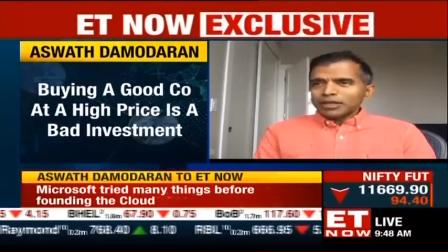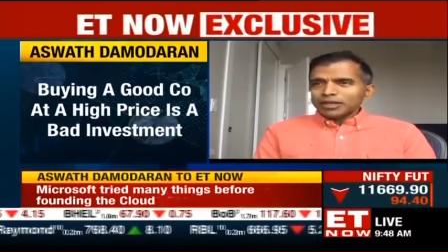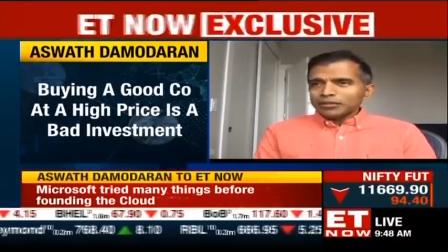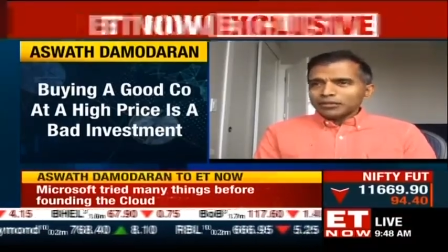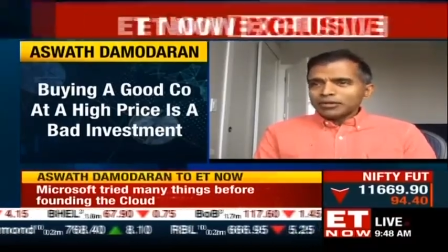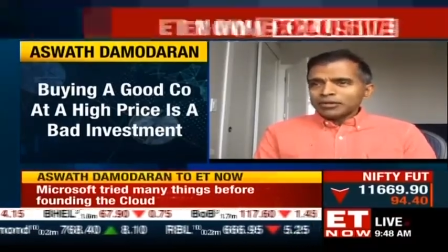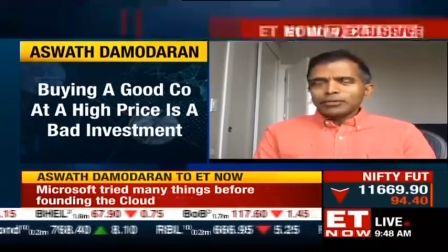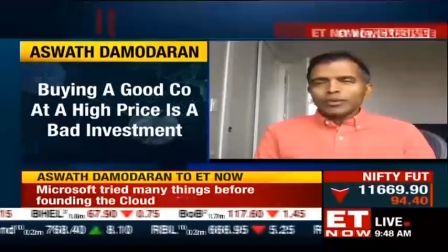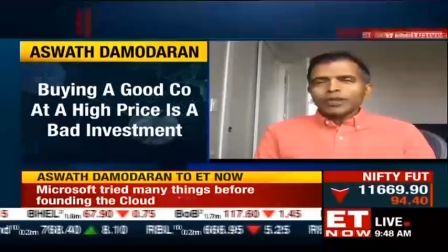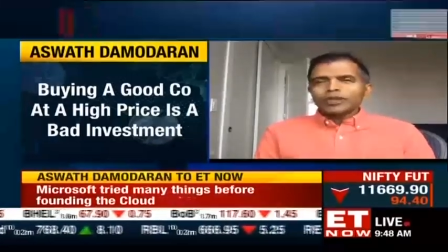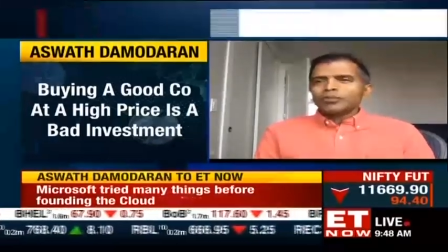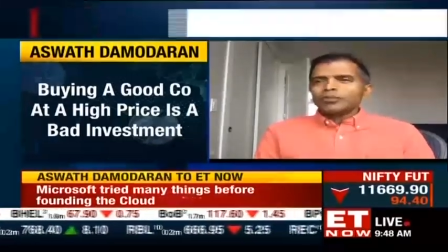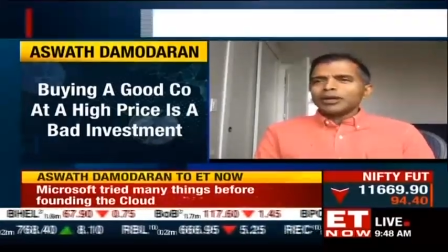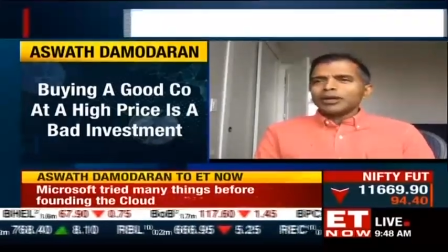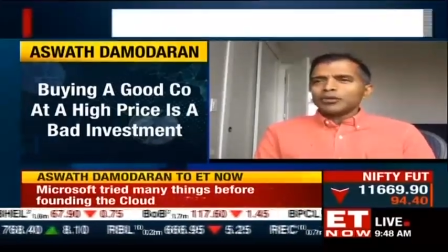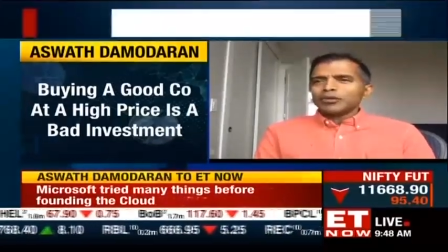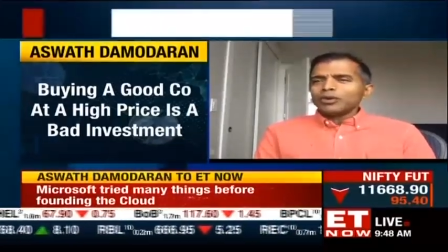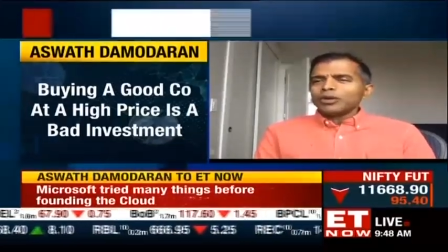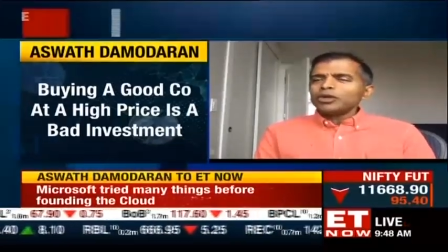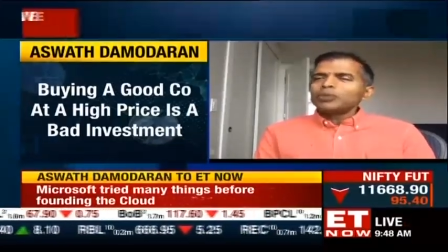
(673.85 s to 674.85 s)
They,
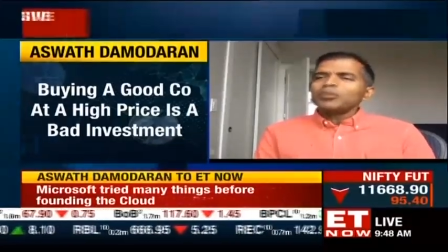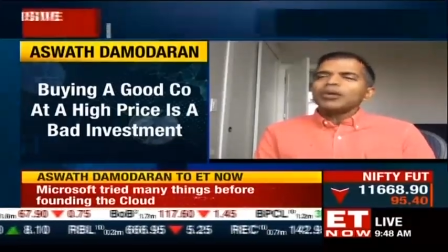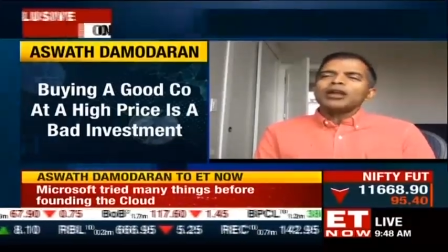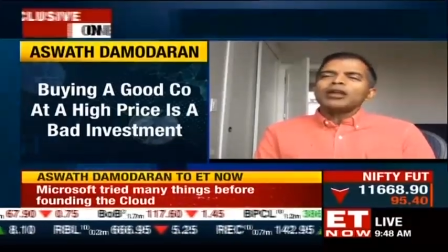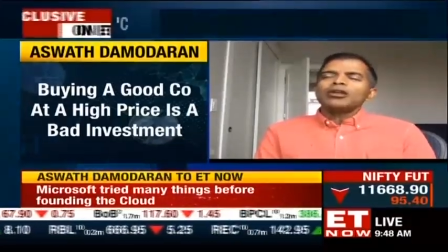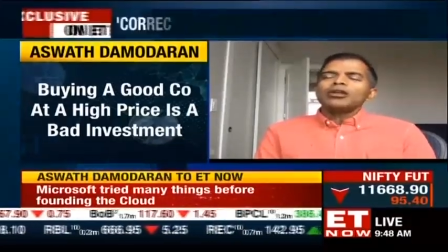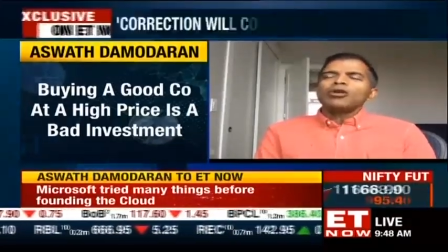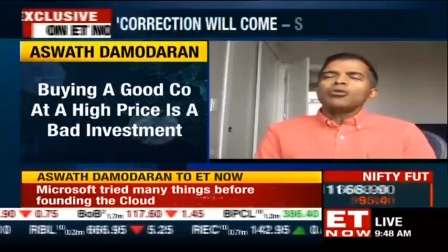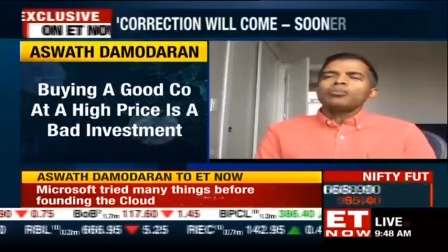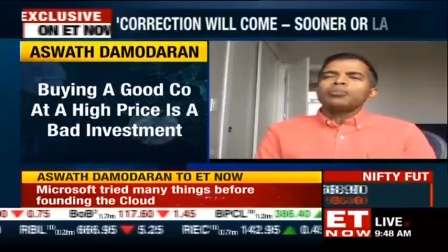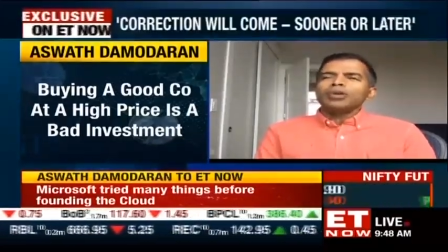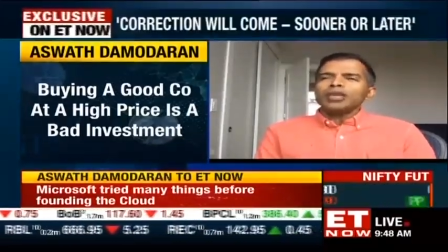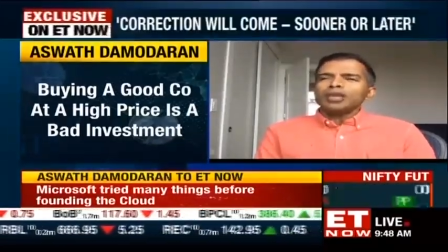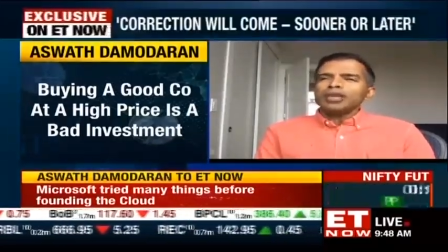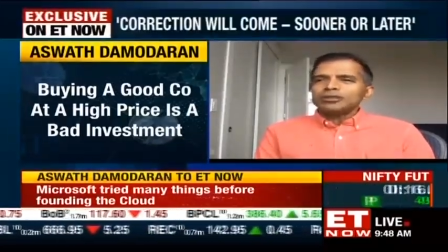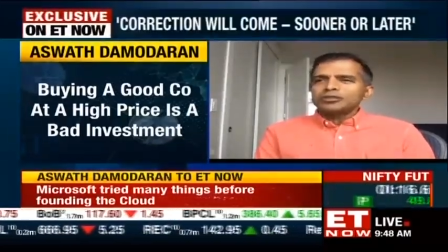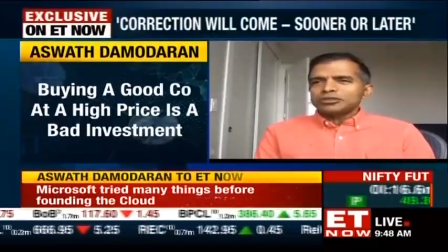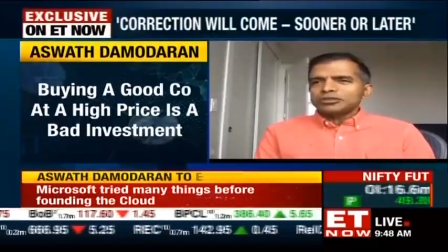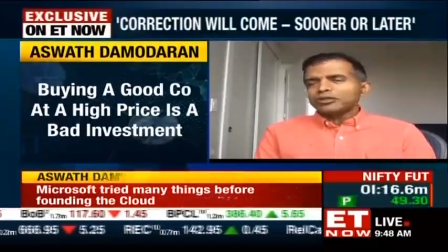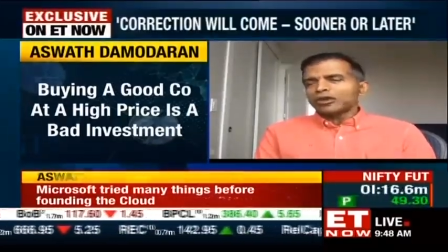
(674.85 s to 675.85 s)
when you buy low
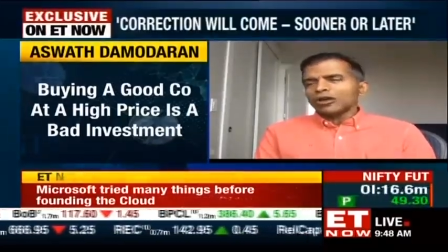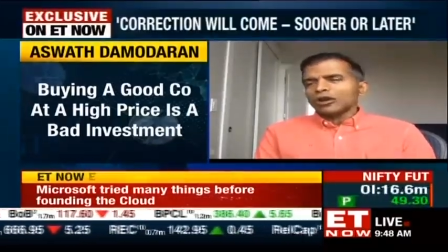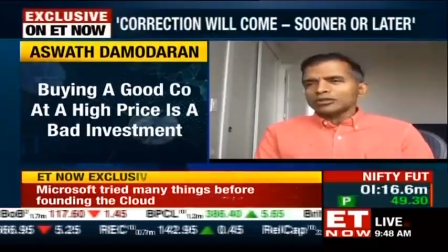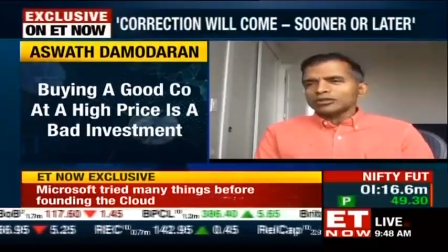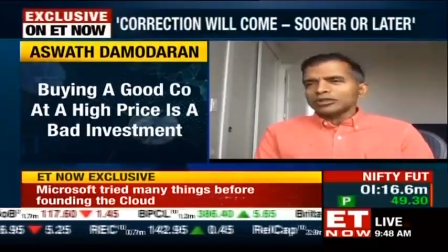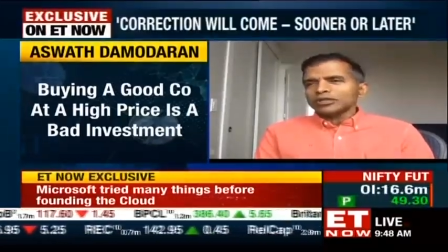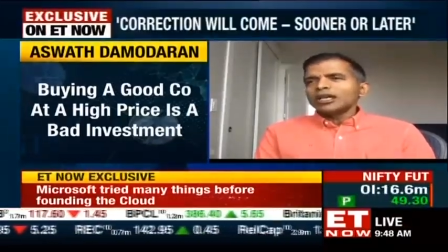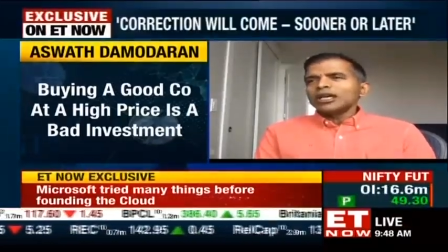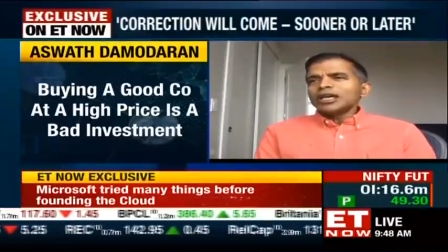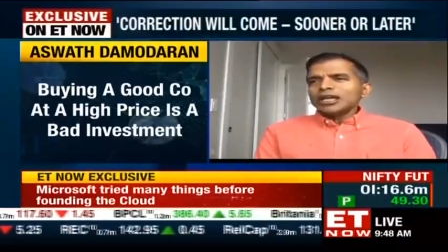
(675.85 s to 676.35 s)
PE stocks,